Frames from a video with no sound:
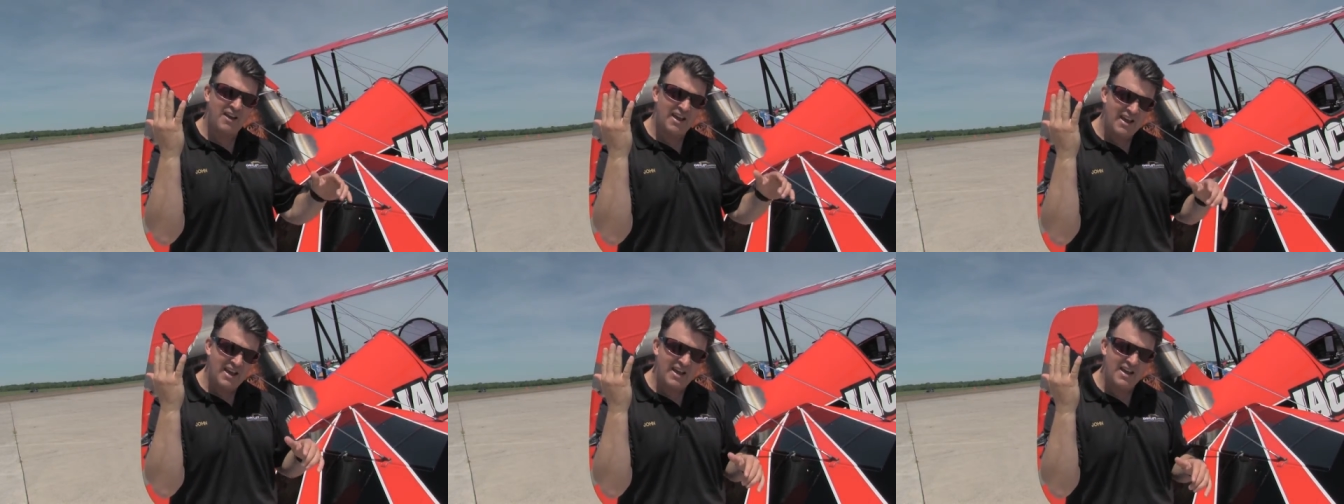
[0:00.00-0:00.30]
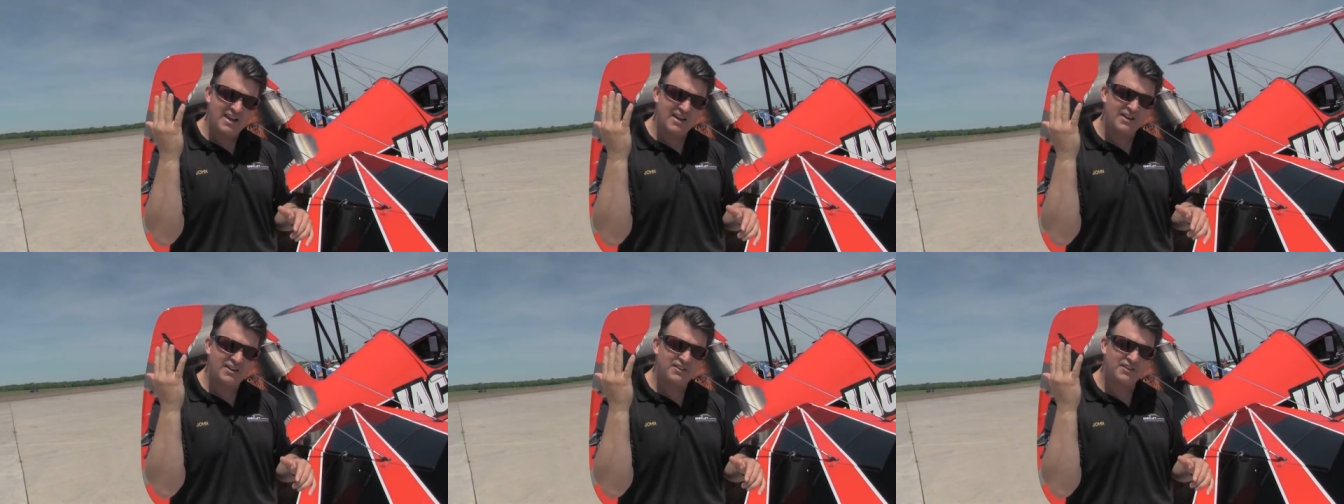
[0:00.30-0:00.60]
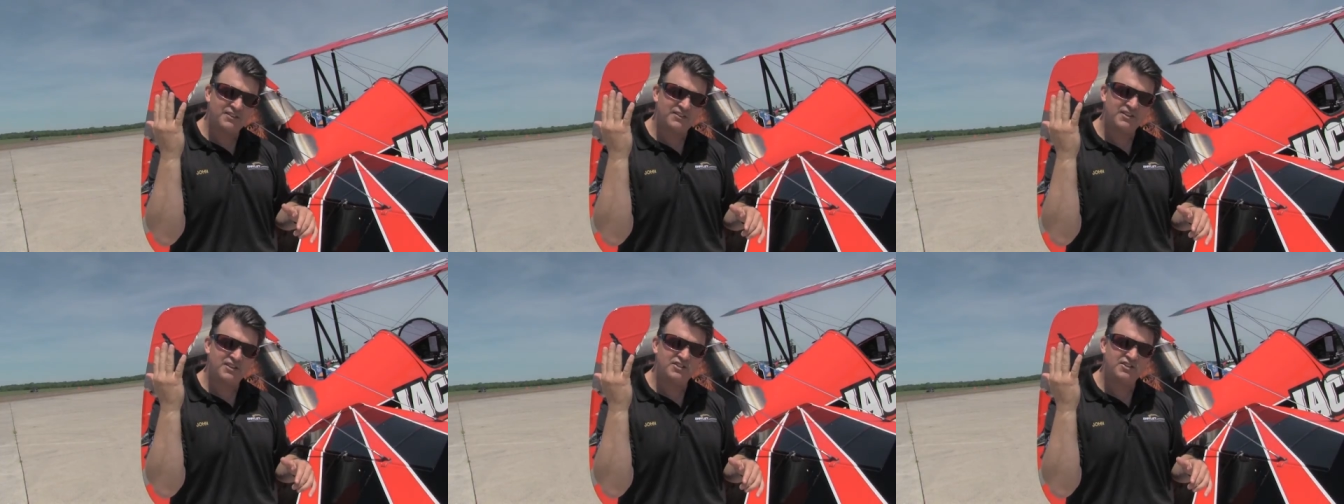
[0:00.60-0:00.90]
and
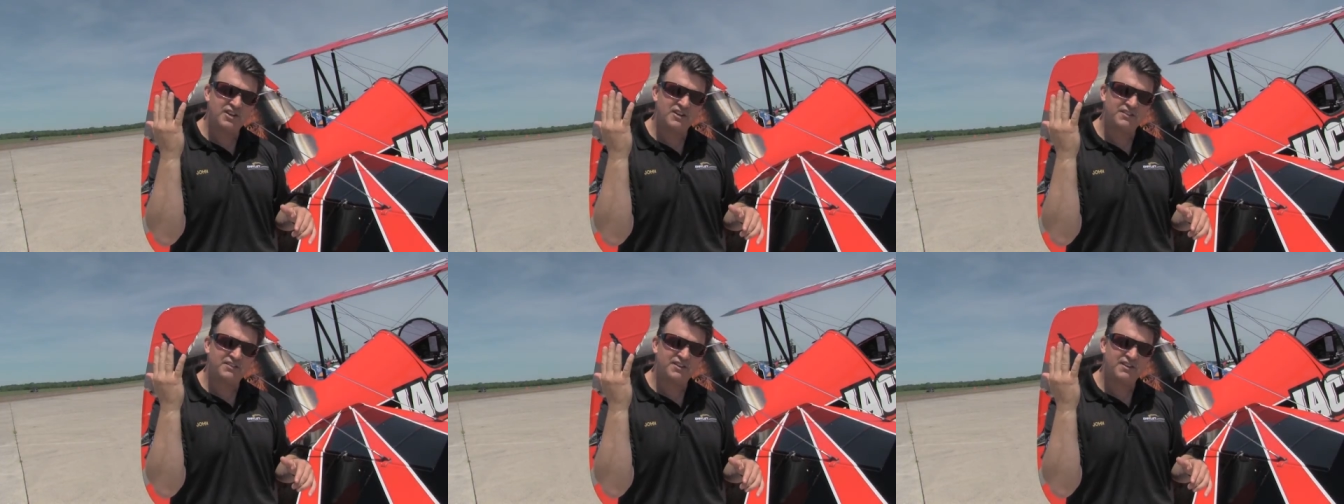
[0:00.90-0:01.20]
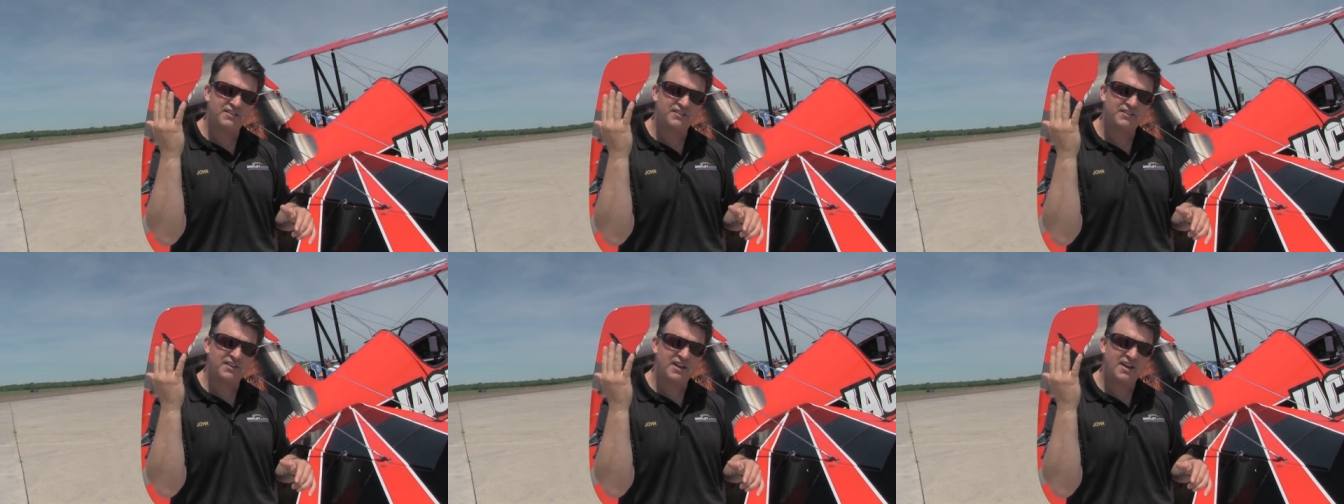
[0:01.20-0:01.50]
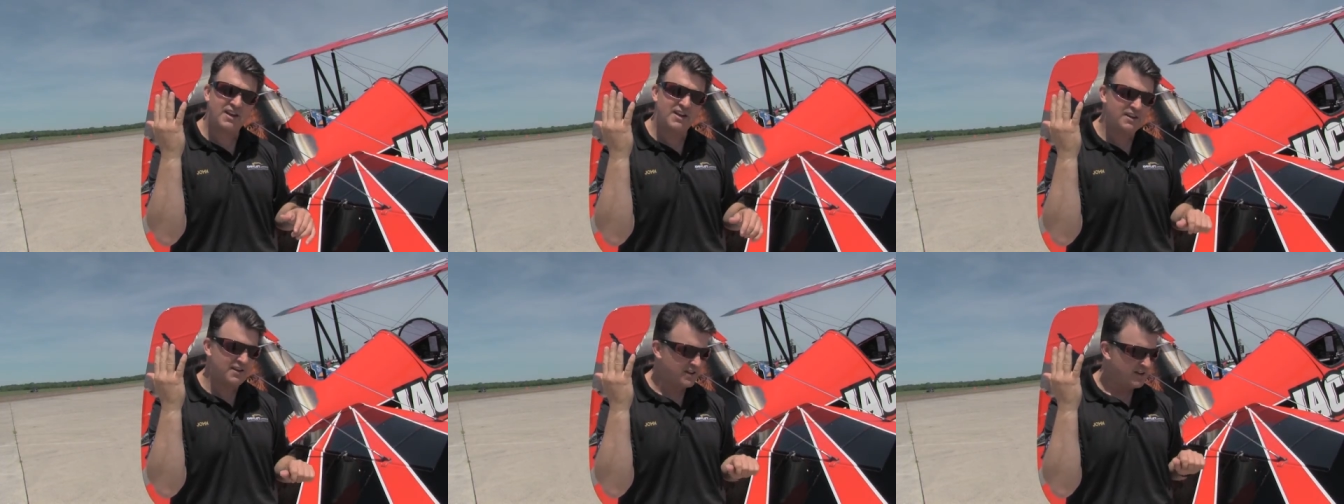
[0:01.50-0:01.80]
the
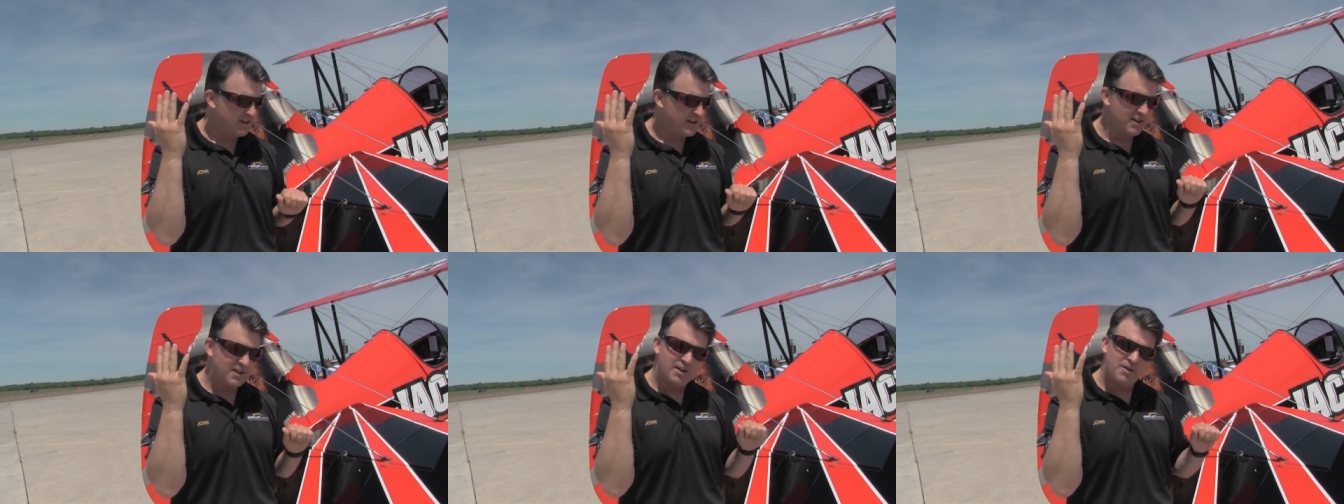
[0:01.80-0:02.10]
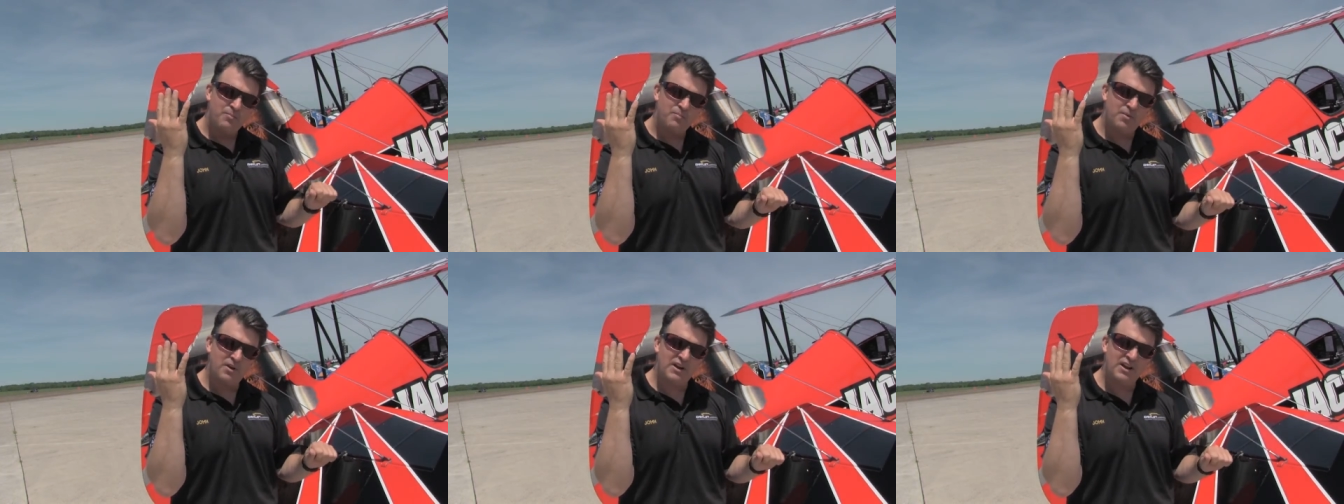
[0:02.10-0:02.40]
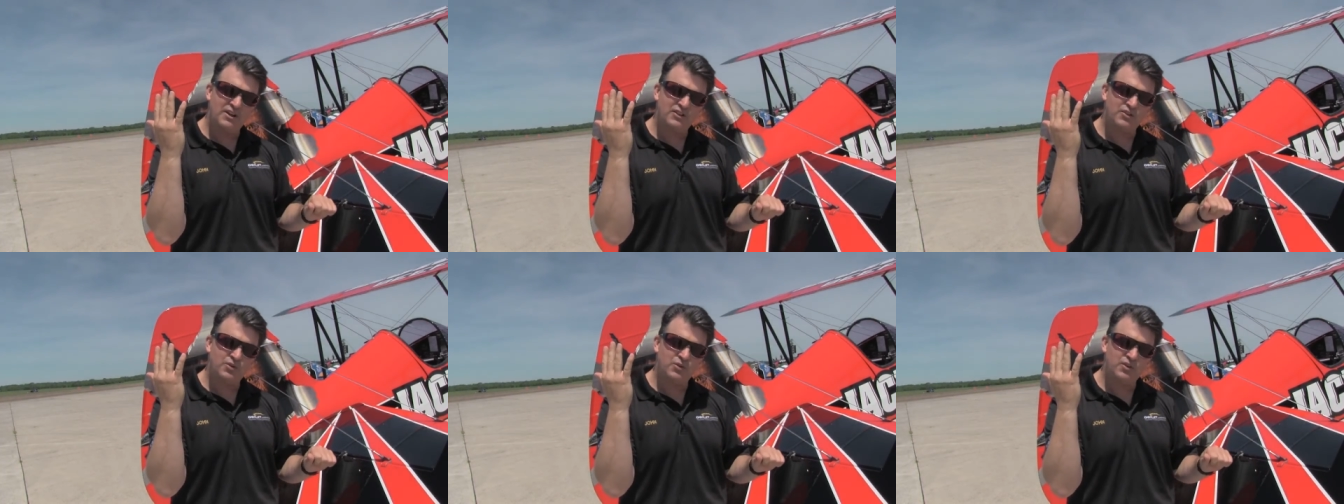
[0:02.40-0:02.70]
CJ610,
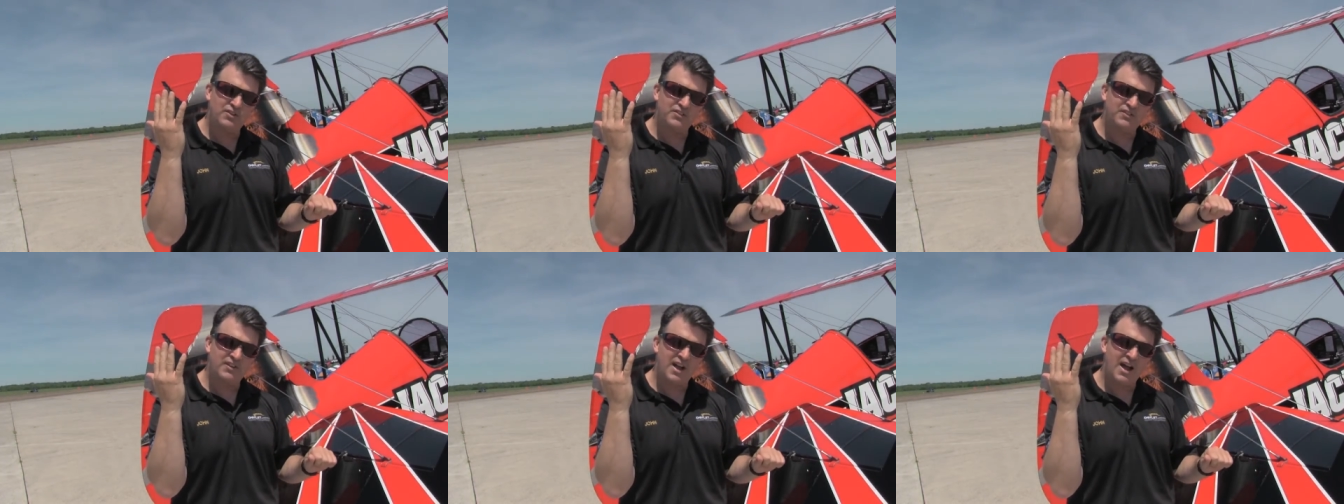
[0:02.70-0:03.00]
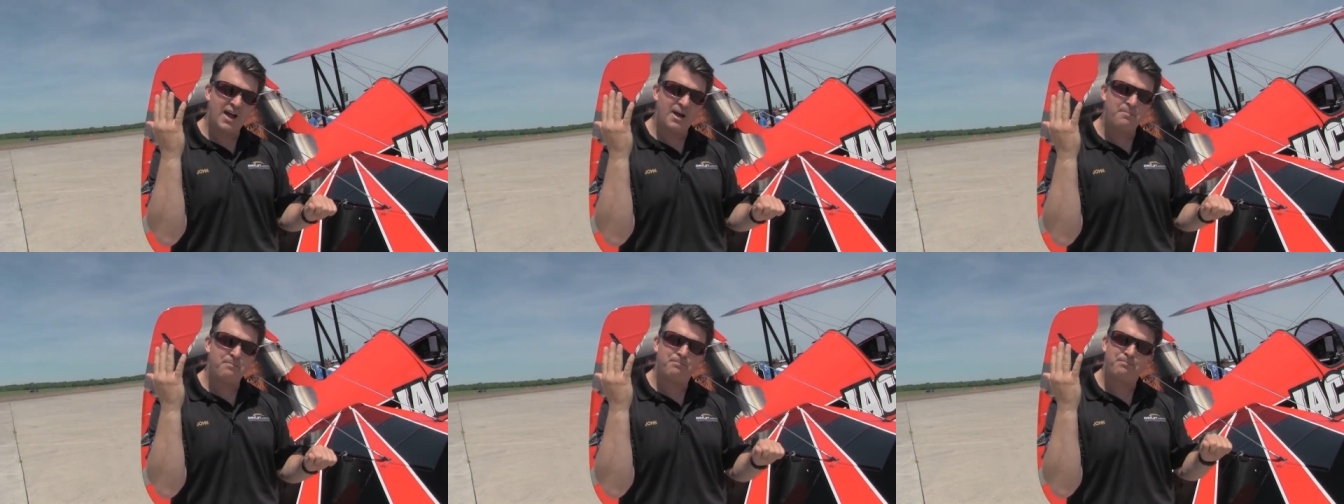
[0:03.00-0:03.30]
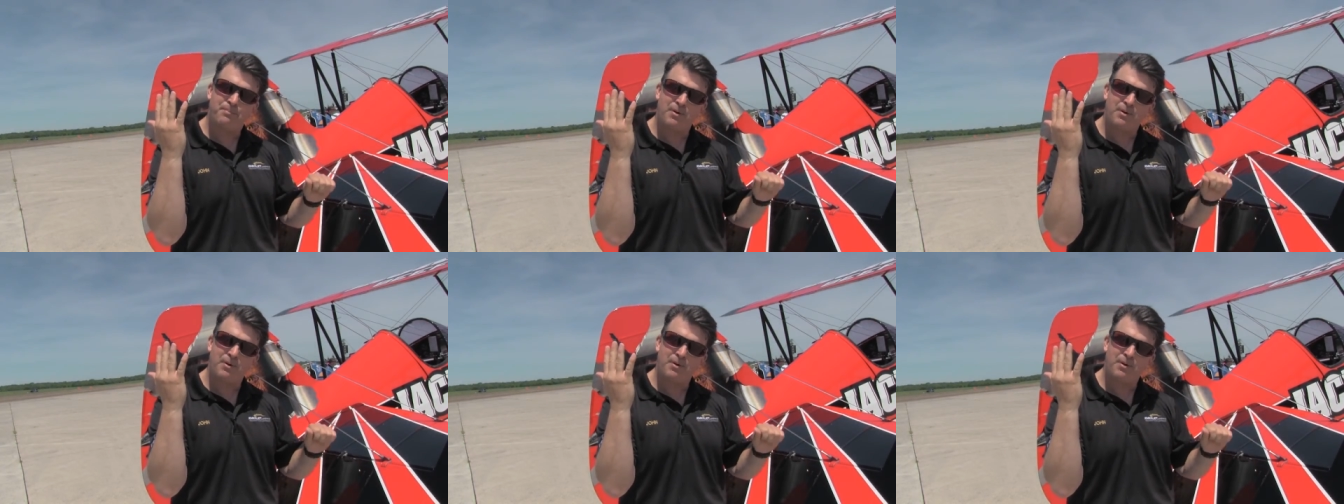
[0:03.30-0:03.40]
bring it to a stop,